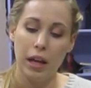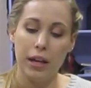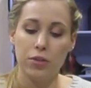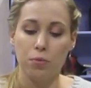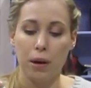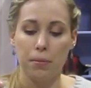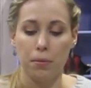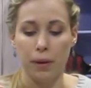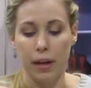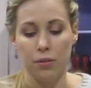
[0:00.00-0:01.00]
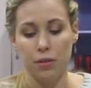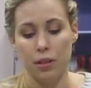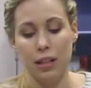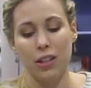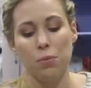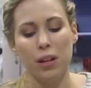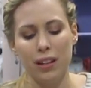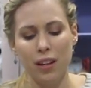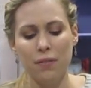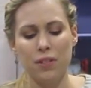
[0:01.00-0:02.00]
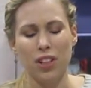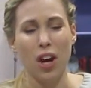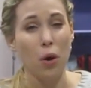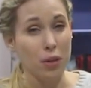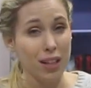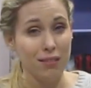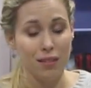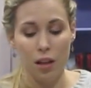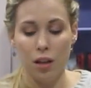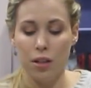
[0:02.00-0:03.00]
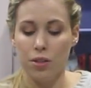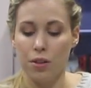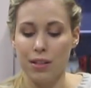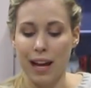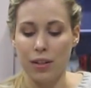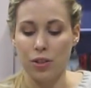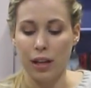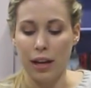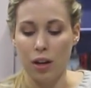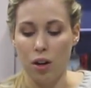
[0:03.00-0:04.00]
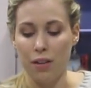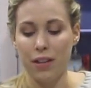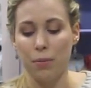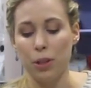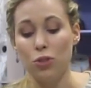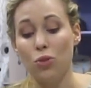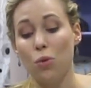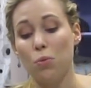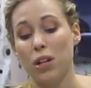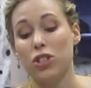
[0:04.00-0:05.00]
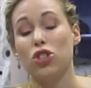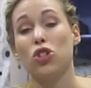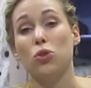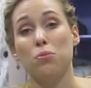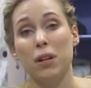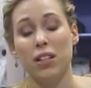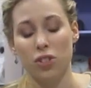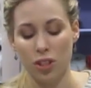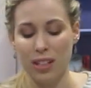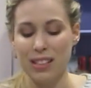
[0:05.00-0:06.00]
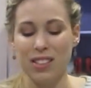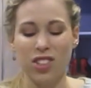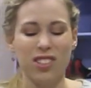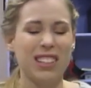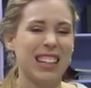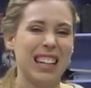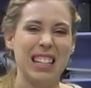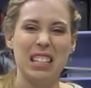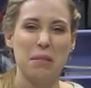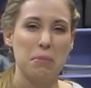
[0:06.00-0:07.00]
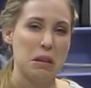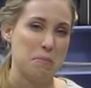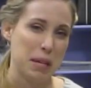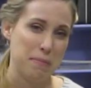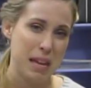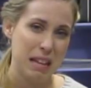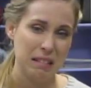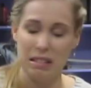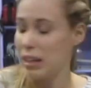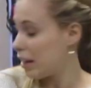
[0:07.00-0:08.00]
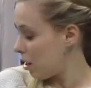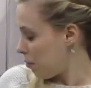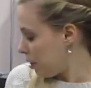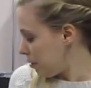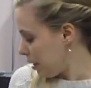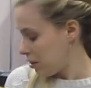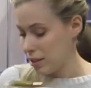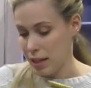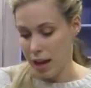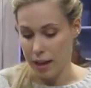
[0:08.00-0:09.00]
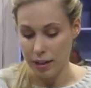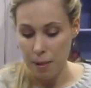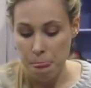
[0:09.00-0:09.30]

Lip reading: and just rub it around. Now you want enough to coat it so it's actually got it on there, but you don't want too much because it's just going to end up being a big mess and going on the outside.